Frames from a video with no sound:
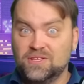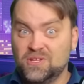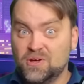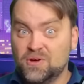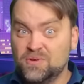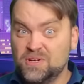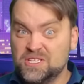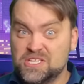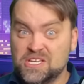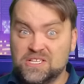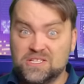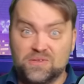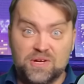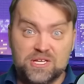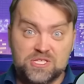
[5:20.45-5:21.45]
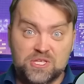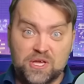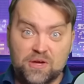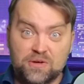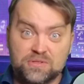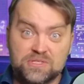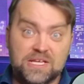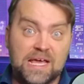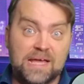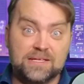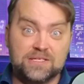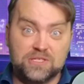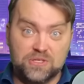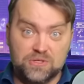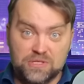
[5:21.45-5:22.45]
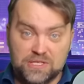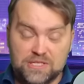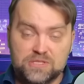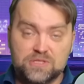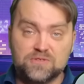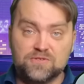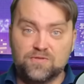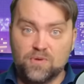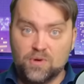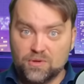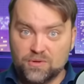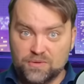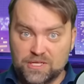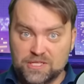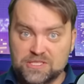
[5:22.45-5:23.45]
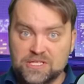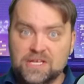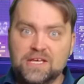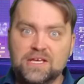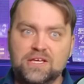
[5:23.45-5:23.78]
You know, it's a dress code and you need to follow it.